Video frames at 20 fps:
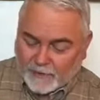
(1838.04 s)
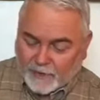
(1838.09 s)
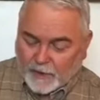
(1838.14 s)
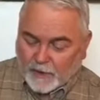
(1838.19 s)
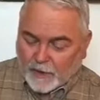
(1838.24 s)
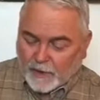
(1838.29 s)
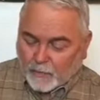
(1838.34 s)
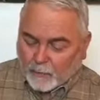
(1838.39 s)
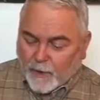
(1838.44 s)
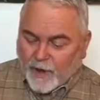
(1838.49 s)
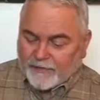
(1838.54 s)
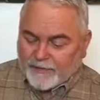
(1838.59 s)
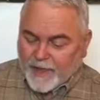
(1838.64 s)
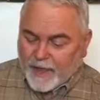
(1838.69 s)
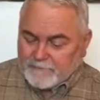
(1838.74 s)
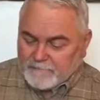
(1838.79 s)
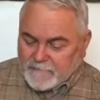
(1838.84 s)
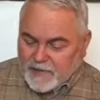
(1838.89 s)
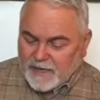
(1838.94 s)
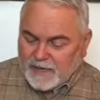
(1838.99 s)
What
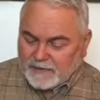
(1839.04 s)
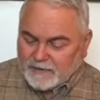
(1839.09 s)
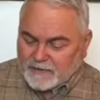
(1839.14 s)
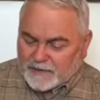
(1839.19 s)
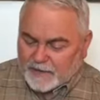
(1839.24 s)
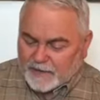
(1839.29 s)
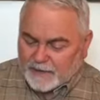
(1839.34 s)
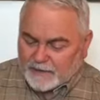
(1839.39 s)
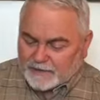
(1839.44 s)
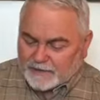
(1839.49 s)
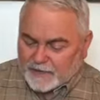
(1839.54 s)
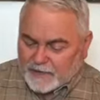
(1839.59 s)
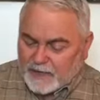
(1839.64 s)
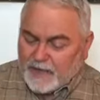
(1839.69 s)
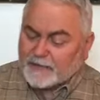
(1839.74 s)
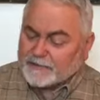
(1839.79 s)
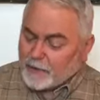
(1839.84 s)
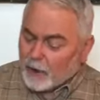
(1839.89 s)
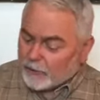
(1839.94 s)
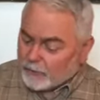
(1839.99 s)
that means is He
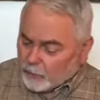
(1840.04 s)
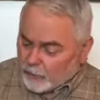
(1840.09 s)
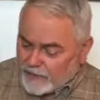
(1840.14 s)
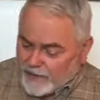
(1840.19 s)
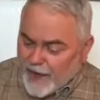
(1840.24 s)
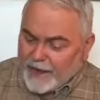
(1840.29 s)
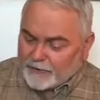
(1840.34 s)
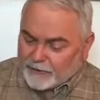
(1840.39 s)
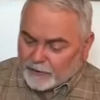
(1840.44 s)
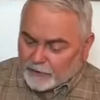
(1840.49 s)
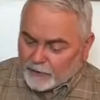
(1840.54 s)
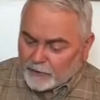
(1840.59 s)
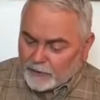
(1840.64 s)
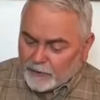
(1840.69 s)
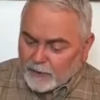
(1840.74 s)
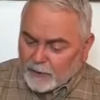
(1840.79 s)
is our creator.